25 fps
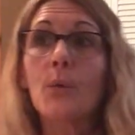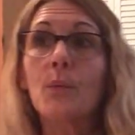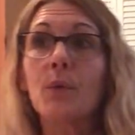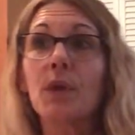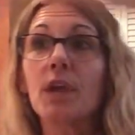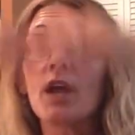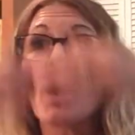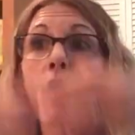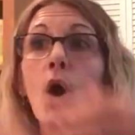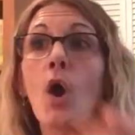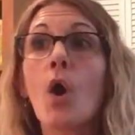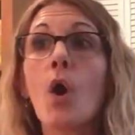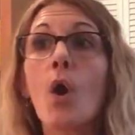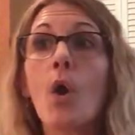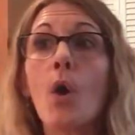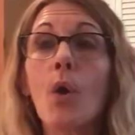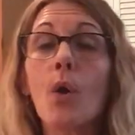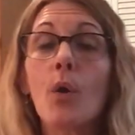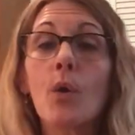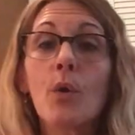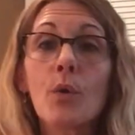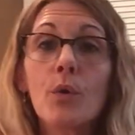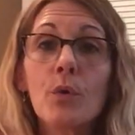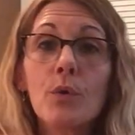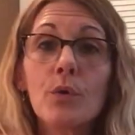We
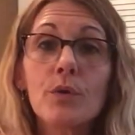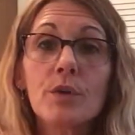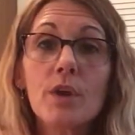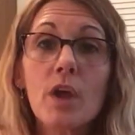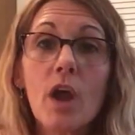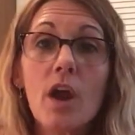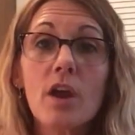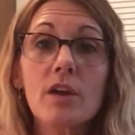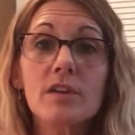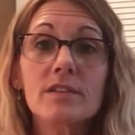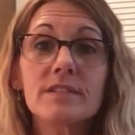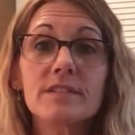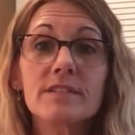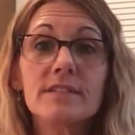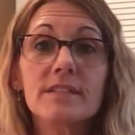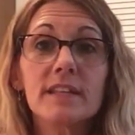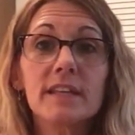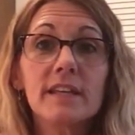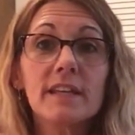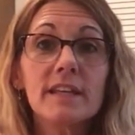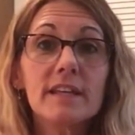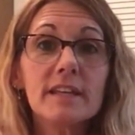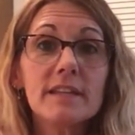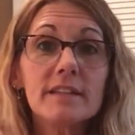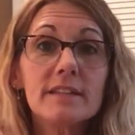hoed our
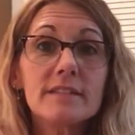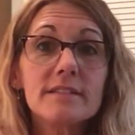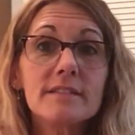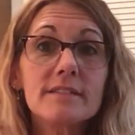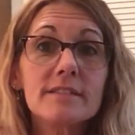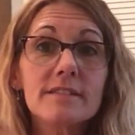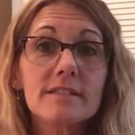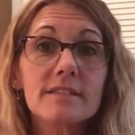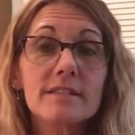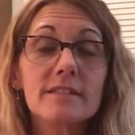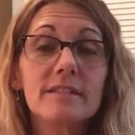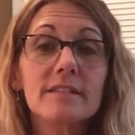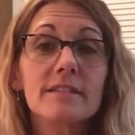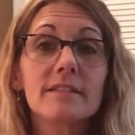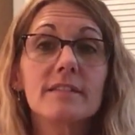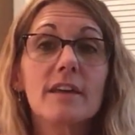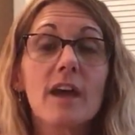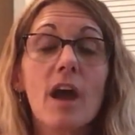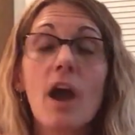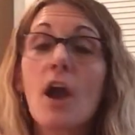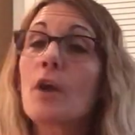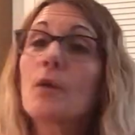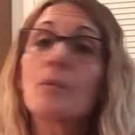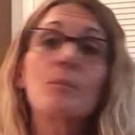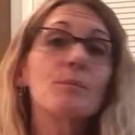seeds,
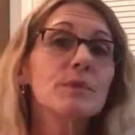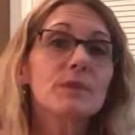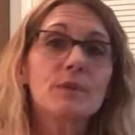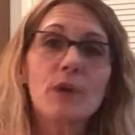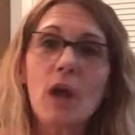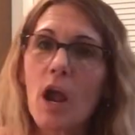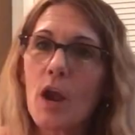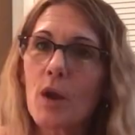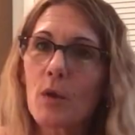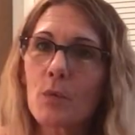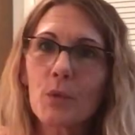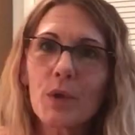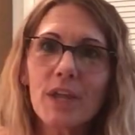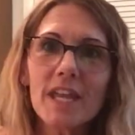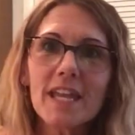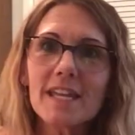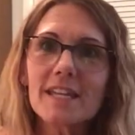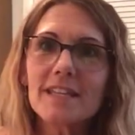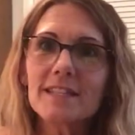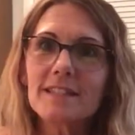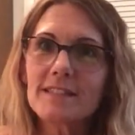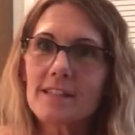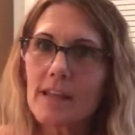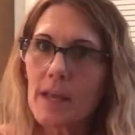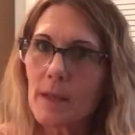our
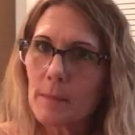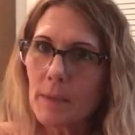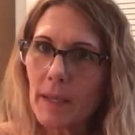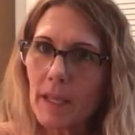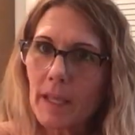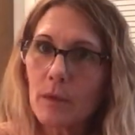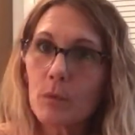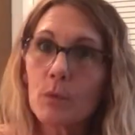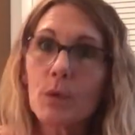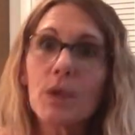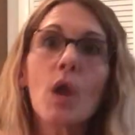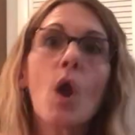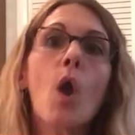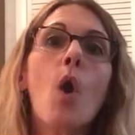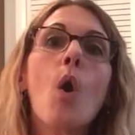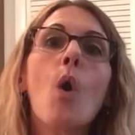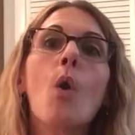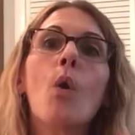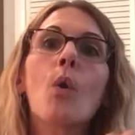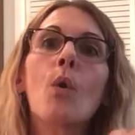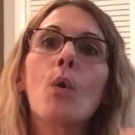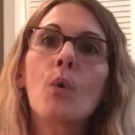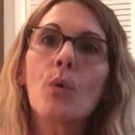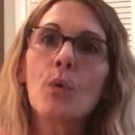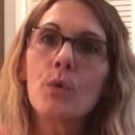weeds, I mean. We
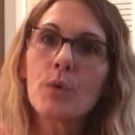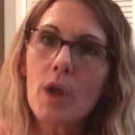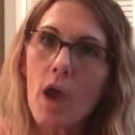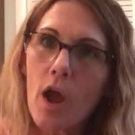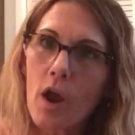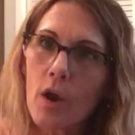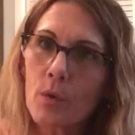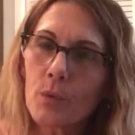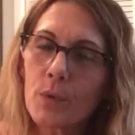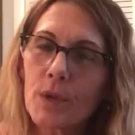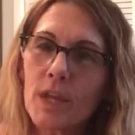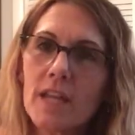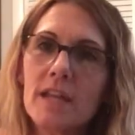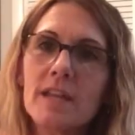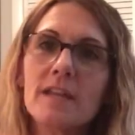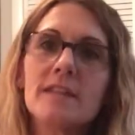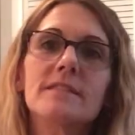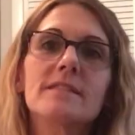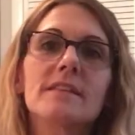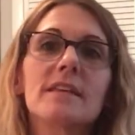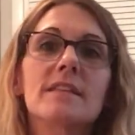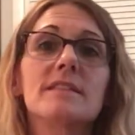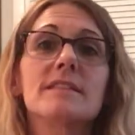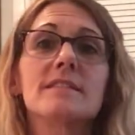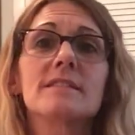hoed our
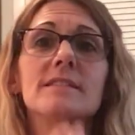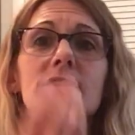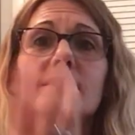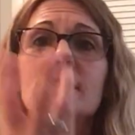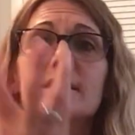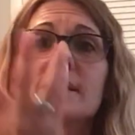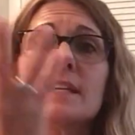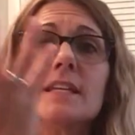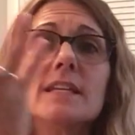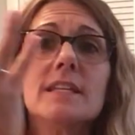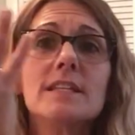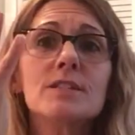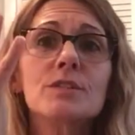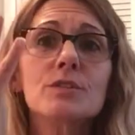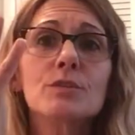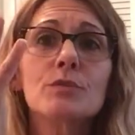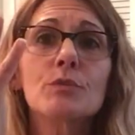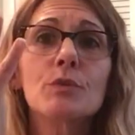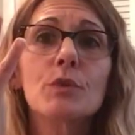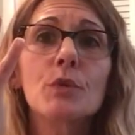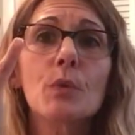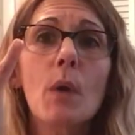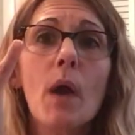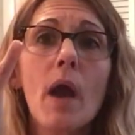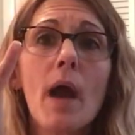weeds and the seeds
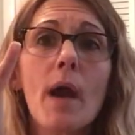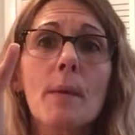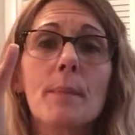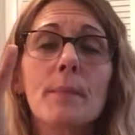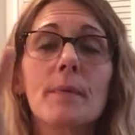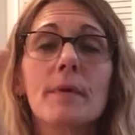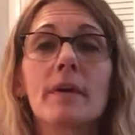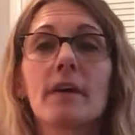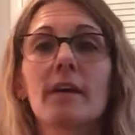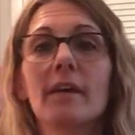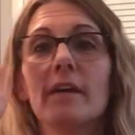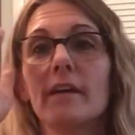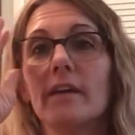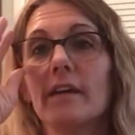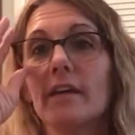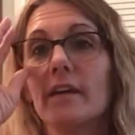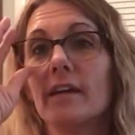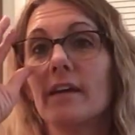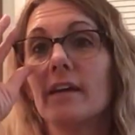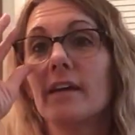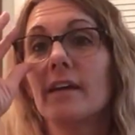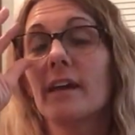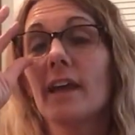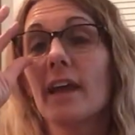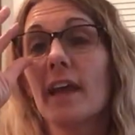grew up.
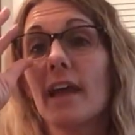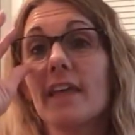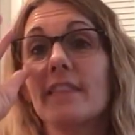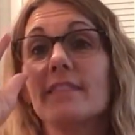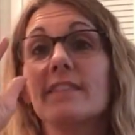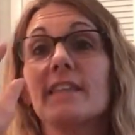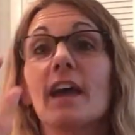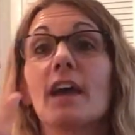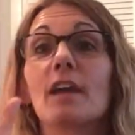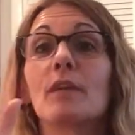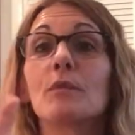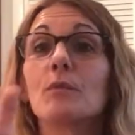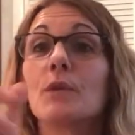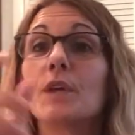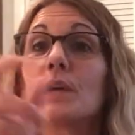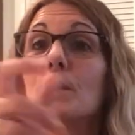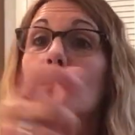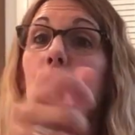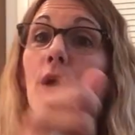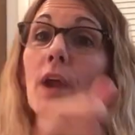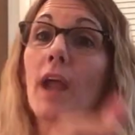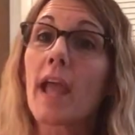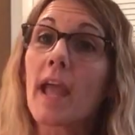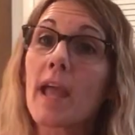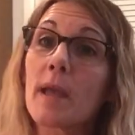And then we
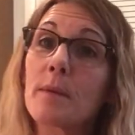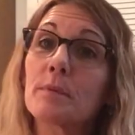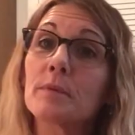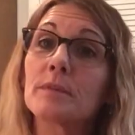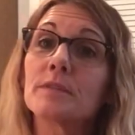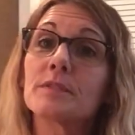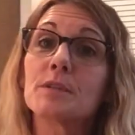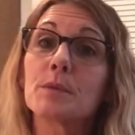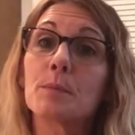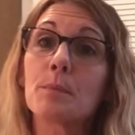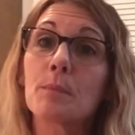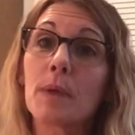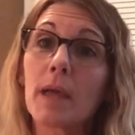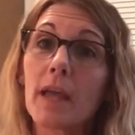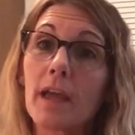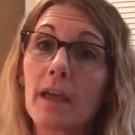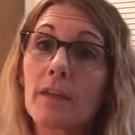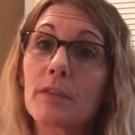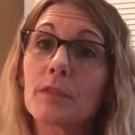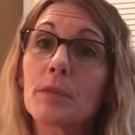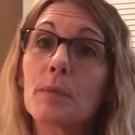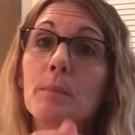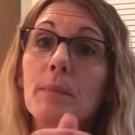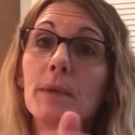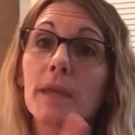were able to
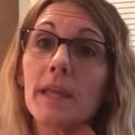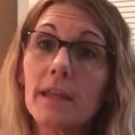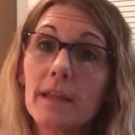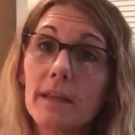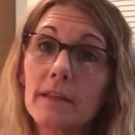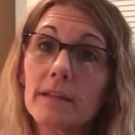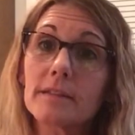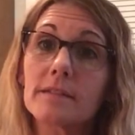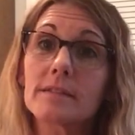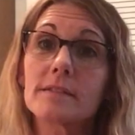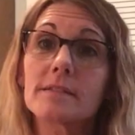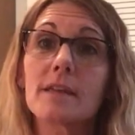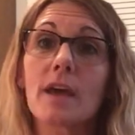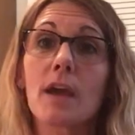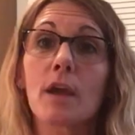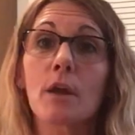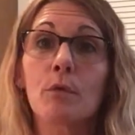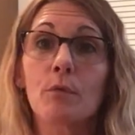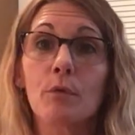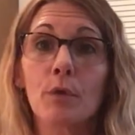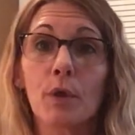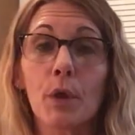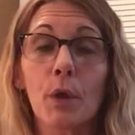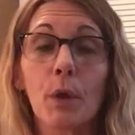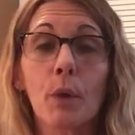pick the beans
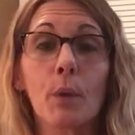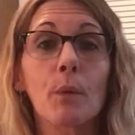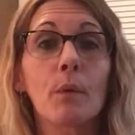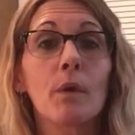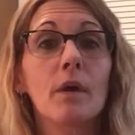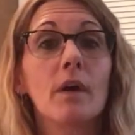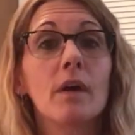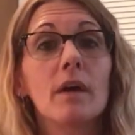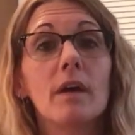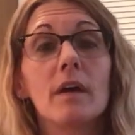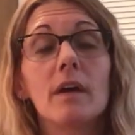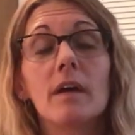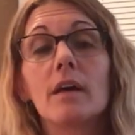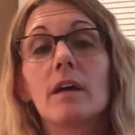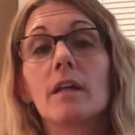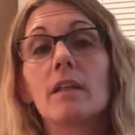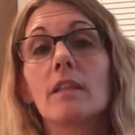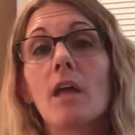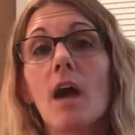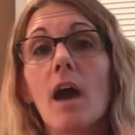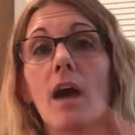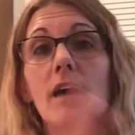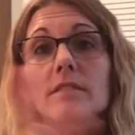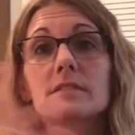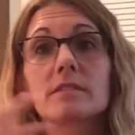that grew.
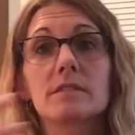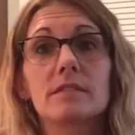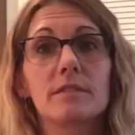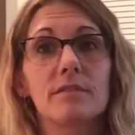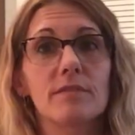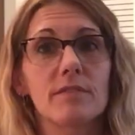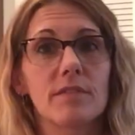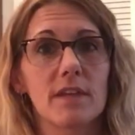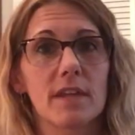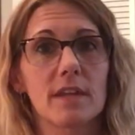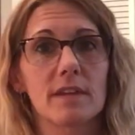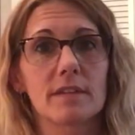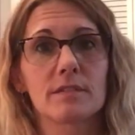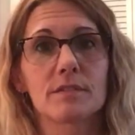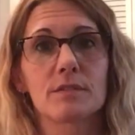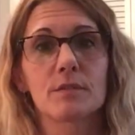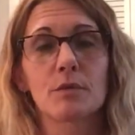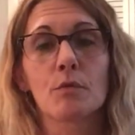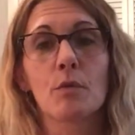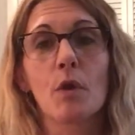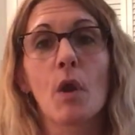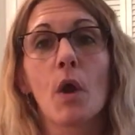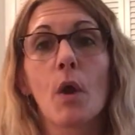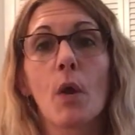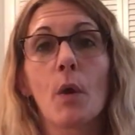Lots of things
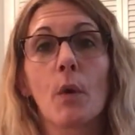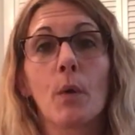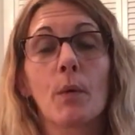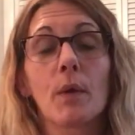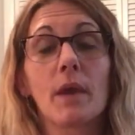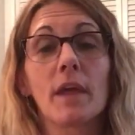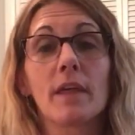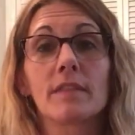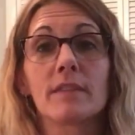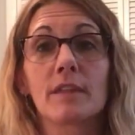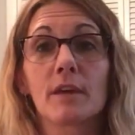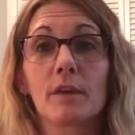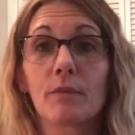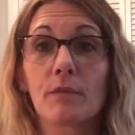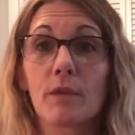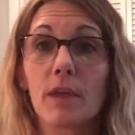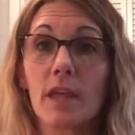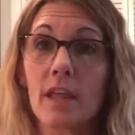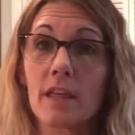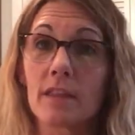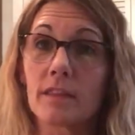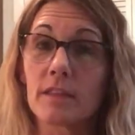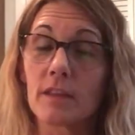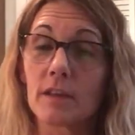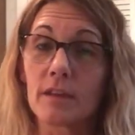grow in
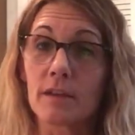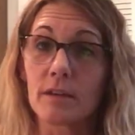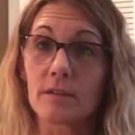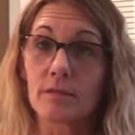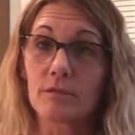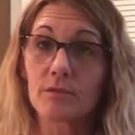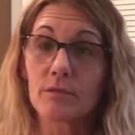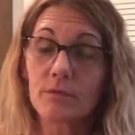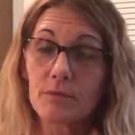the